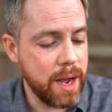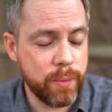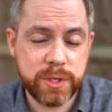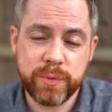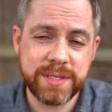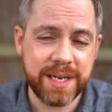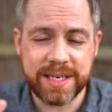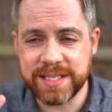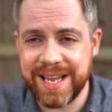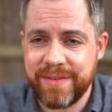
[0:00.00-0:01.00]
which was like
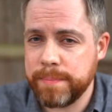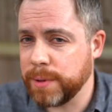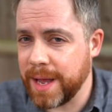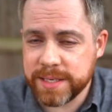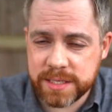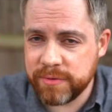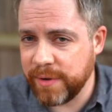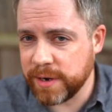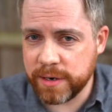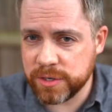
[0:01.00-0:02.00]
a 7+
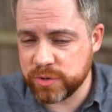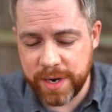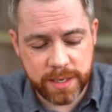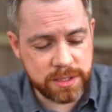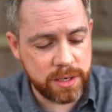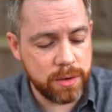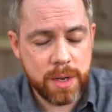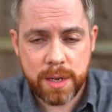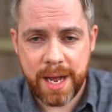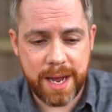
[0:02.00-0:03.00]
finger string. So
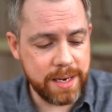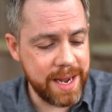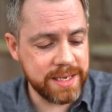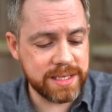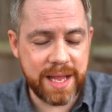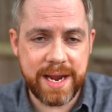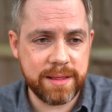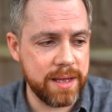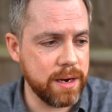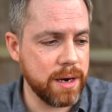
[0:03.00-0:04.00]
nice
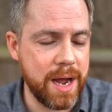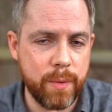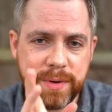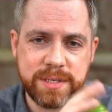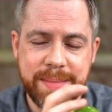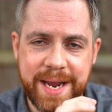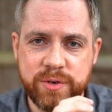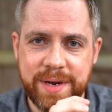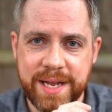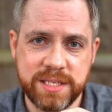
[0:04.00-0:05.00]
length here with some
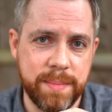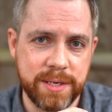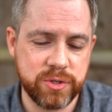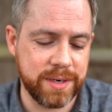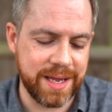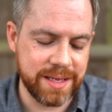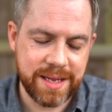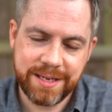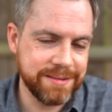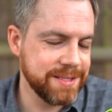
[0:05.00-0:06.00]
Adrian Esteban string.
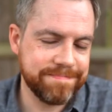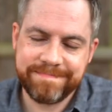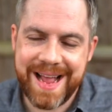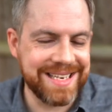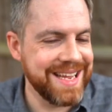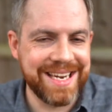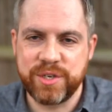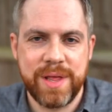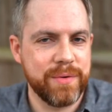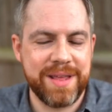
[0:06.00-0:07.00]
I
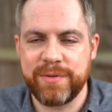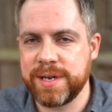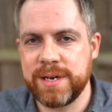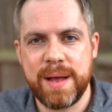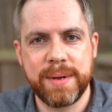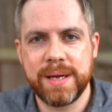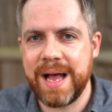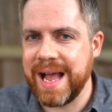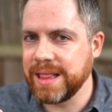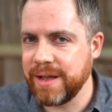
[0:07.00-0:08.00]
do that with every Kendama.
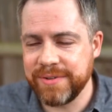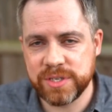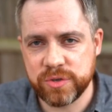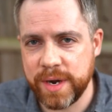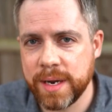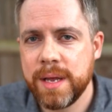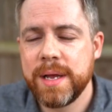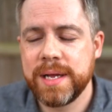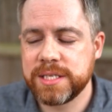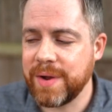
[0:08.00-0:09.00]
I love his string.
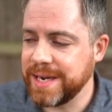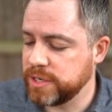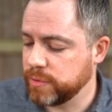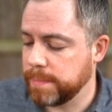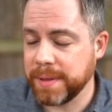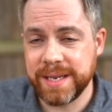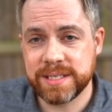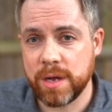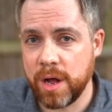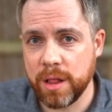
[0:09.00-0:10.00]
And so I do
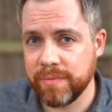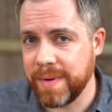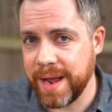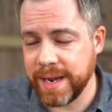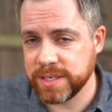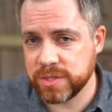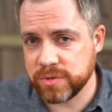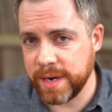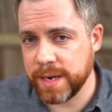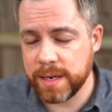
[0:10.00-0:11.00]
replace all of my
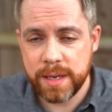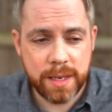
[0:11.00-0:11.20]
string,